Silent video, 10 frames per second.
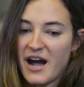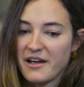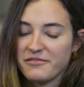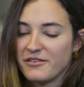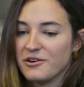
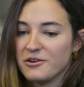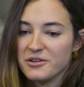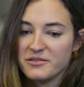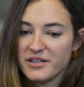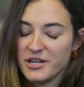I felt,
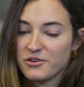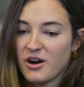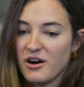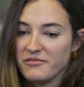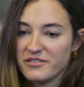you know,
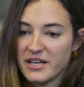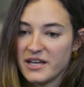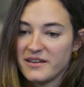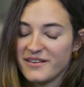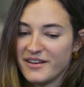
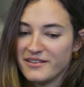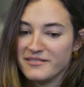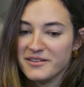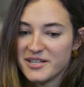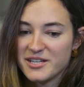confident,
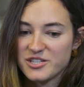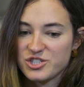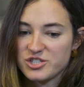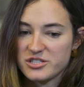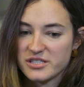and
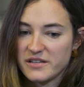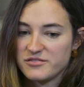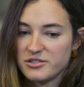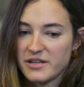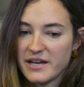she just
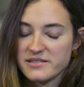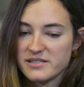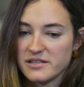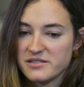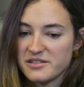gives you that
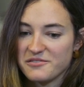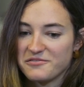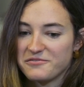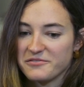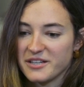sense
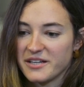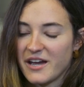of like,